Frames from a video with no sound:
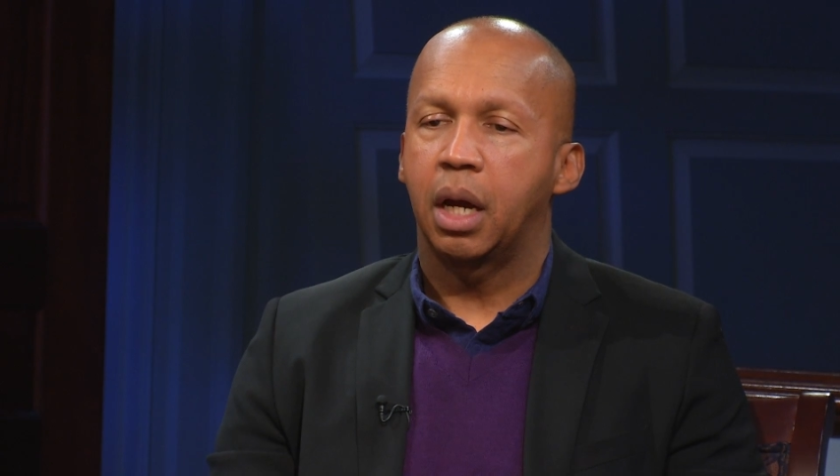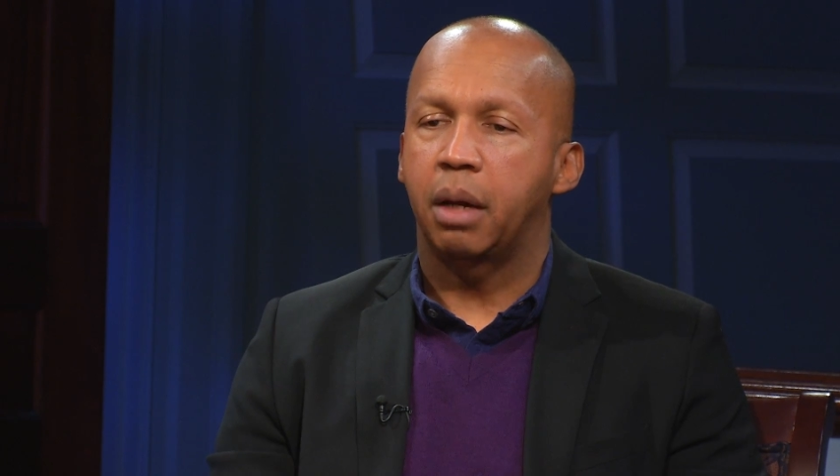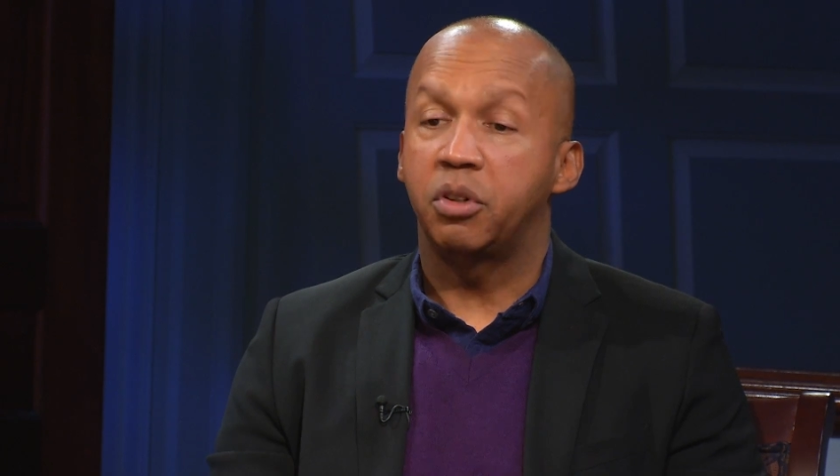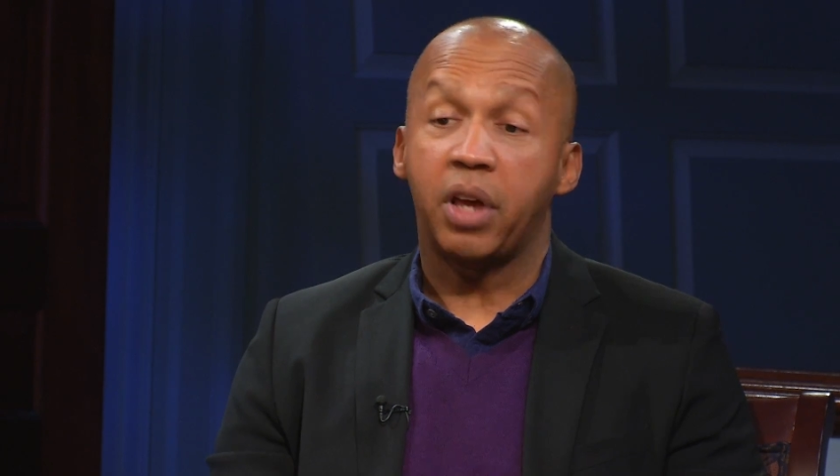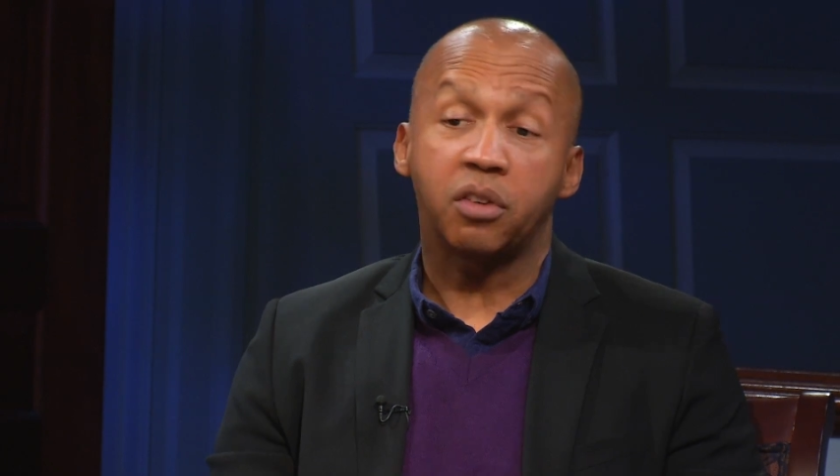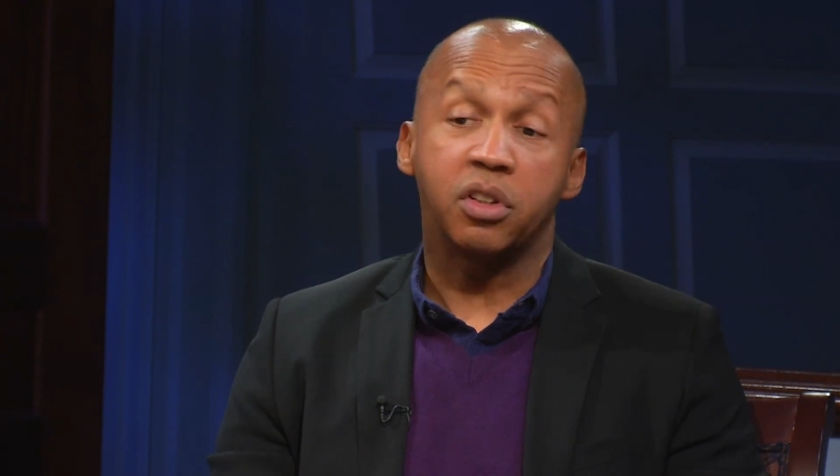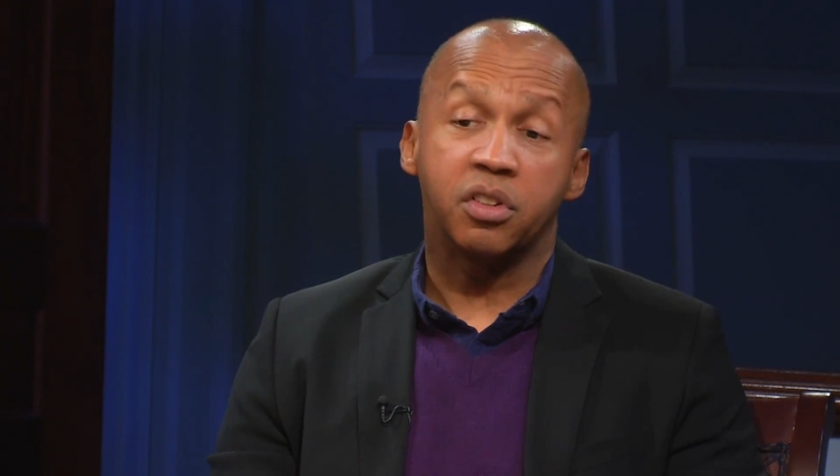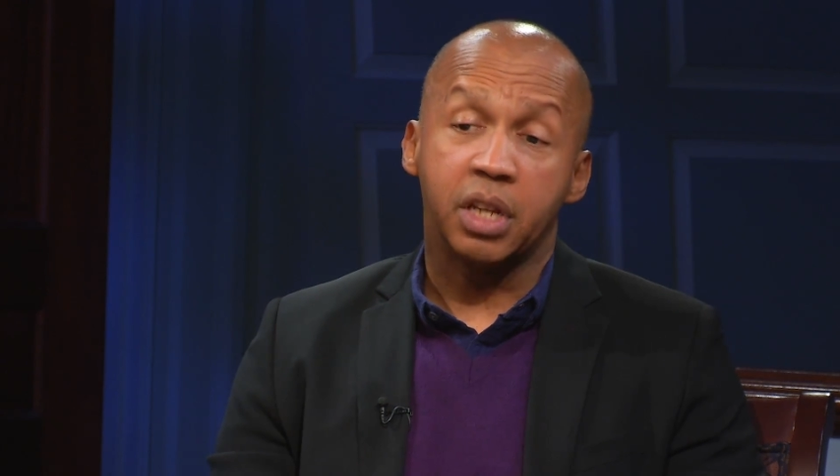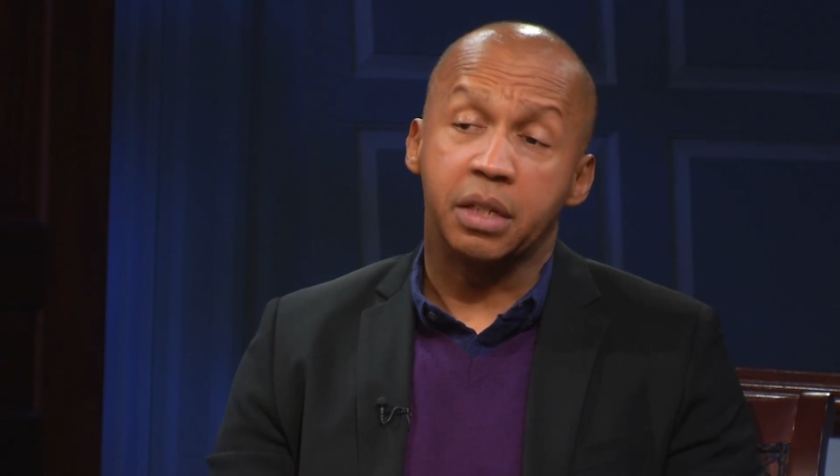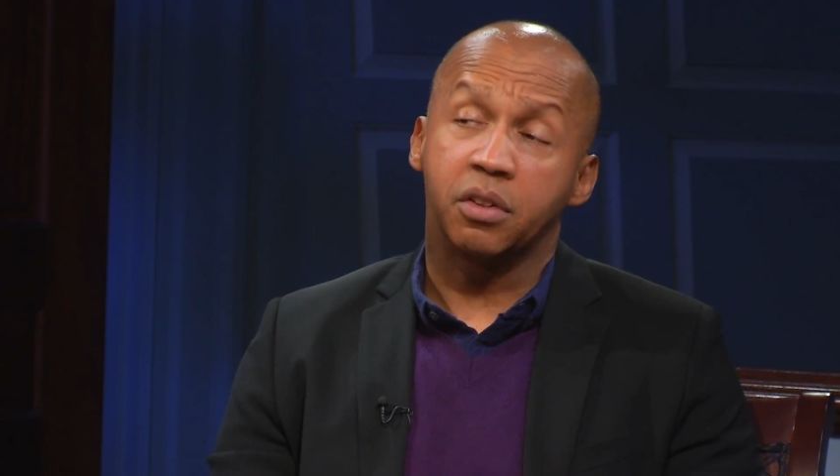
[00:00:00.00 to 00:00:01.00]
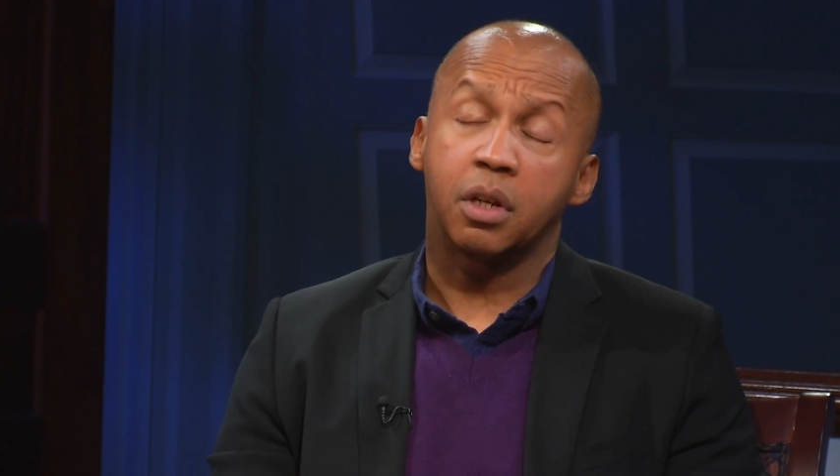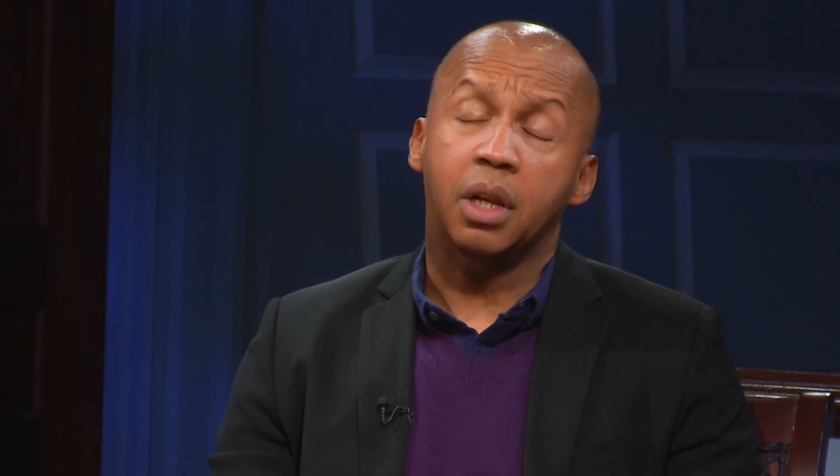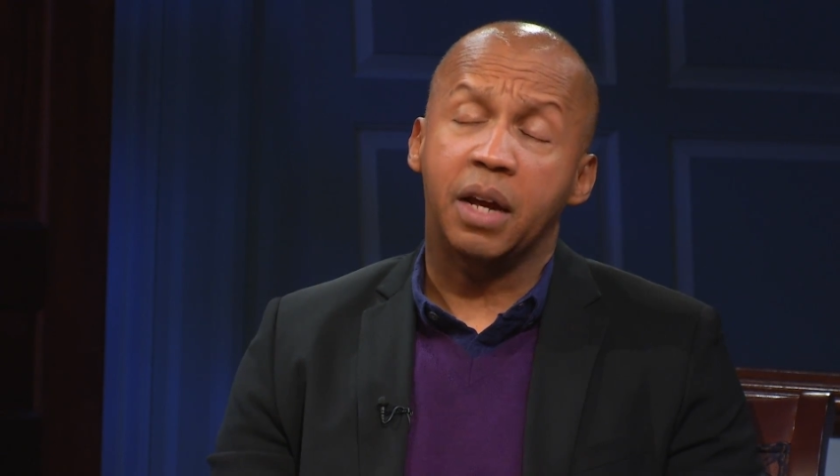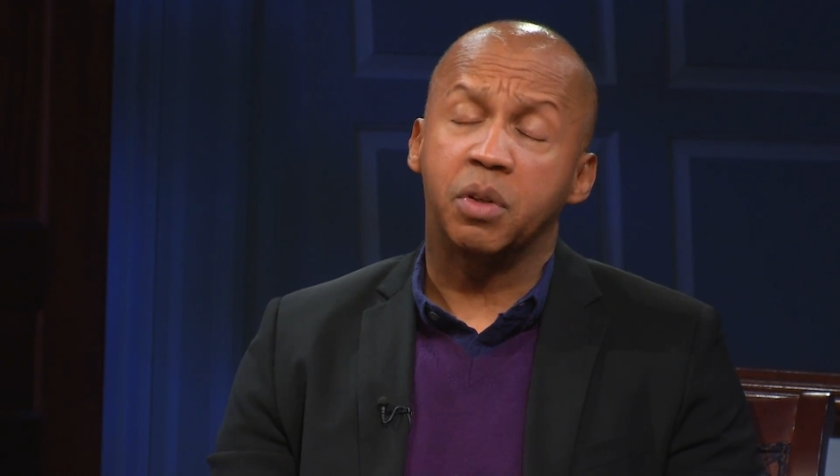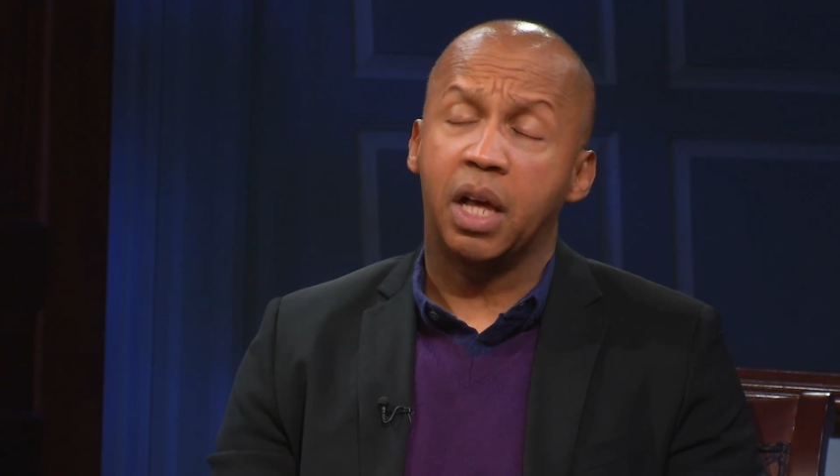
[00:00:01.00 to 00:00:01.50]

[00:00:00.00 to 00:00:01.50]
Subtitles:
He was actually sentenced to life